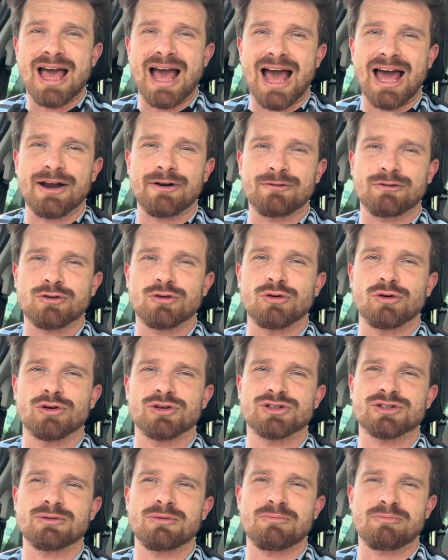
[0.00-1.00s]
and of
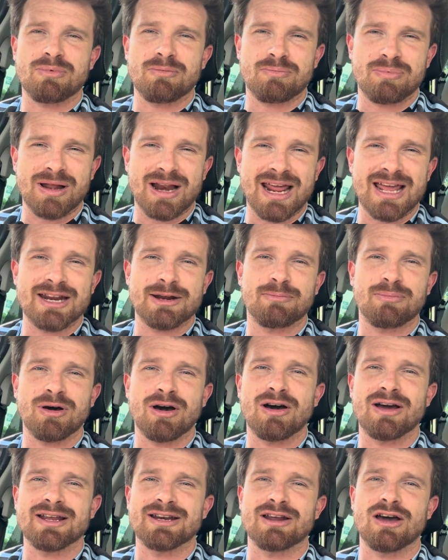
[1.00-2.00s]
course played a
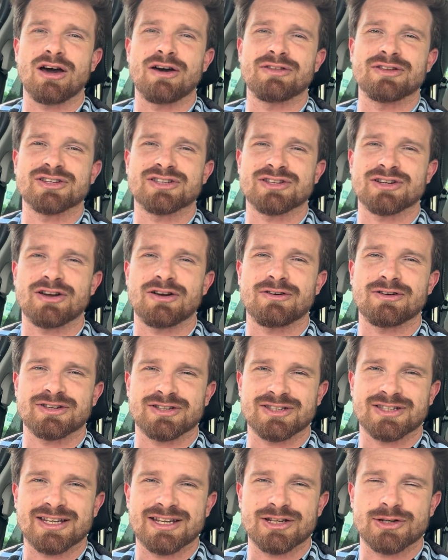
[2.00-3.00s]
part in other scenarios
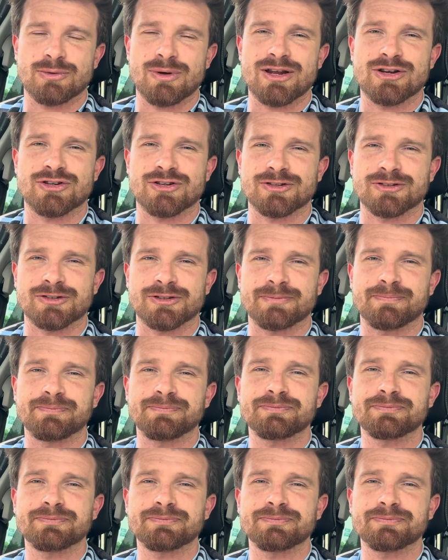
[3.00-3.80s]
and situations.